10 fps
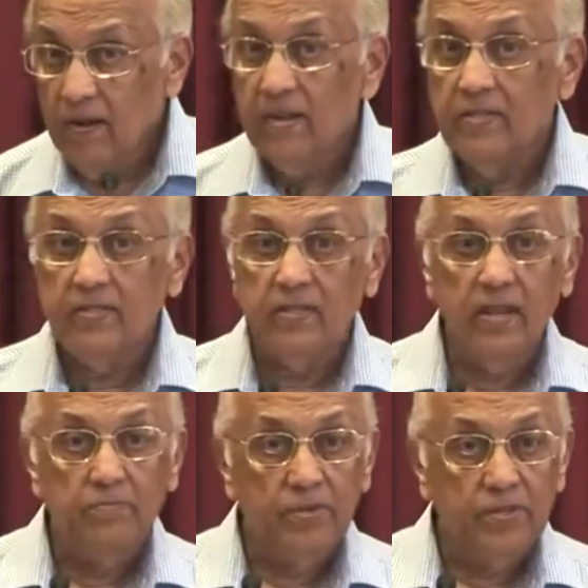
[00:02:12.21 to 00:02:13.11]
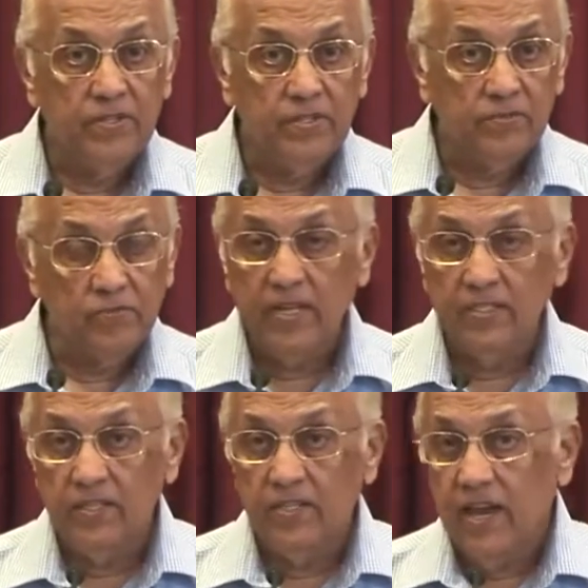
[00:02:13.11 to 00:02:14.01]
cleanse the lepers,
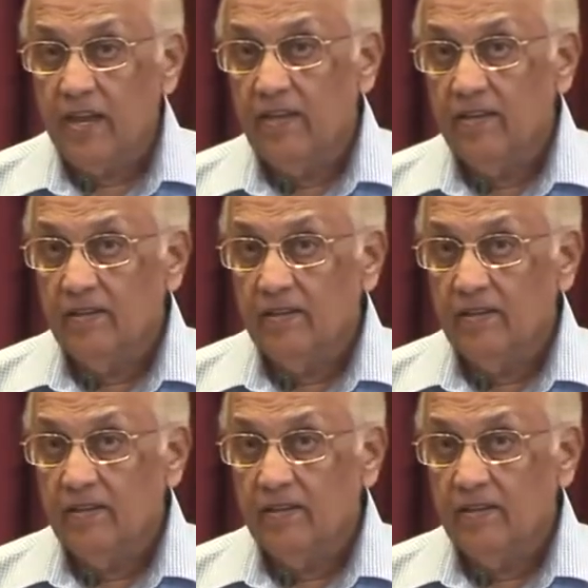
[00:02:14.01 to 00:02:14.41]
raise the dead.